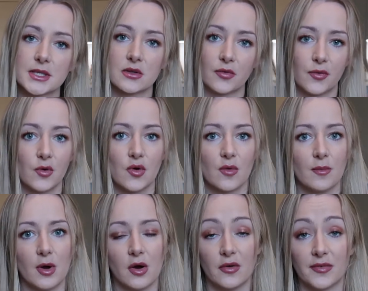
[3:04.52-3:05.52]
in the form
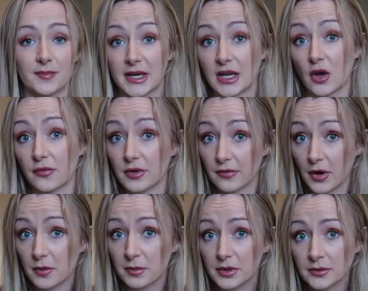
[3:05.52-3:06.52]
of money off your
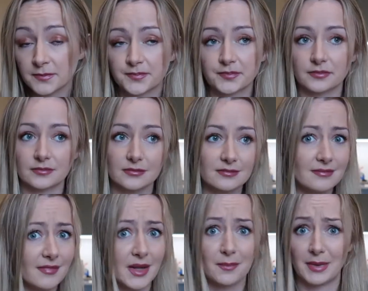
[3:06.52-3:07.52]
phone bill,
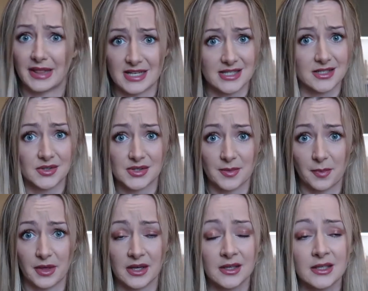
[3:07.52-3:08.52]
but that's still
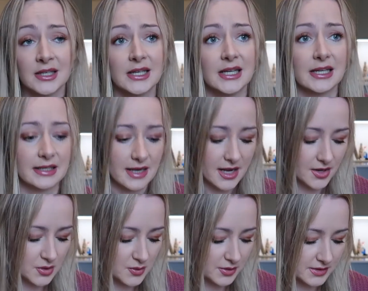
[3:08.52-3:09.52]
something.
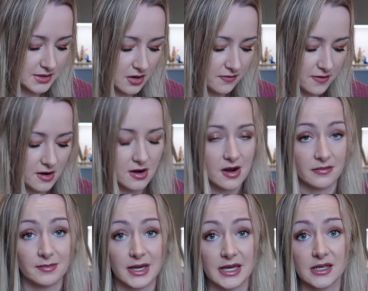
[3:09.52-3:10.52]
Now so far
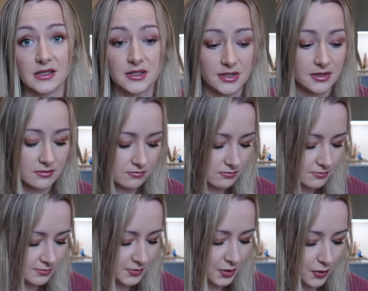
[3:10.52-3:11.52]
I've made
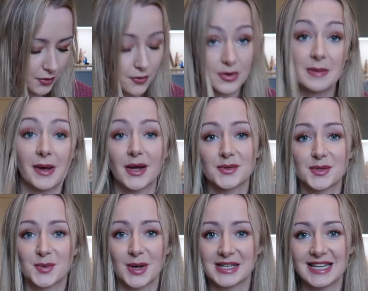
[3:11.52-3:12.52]

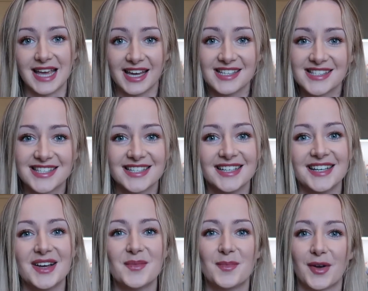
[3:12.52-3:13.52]
£3.28,
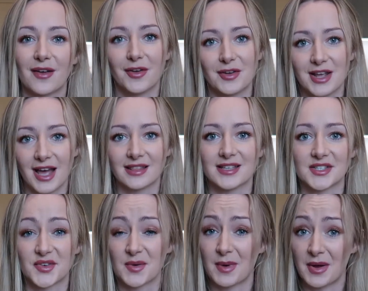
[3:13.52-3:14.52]
but I've only had this
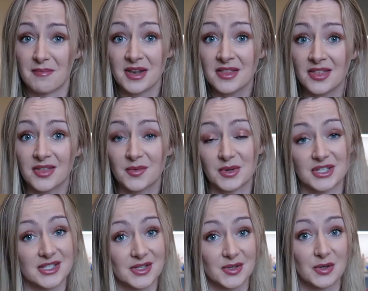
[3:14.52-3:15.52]
for about a month, which
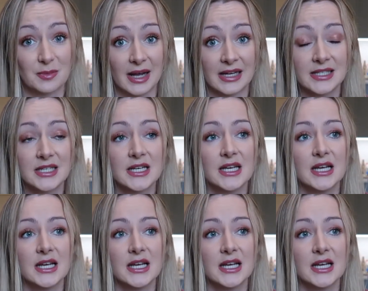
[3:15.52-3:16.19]
isn't too bad.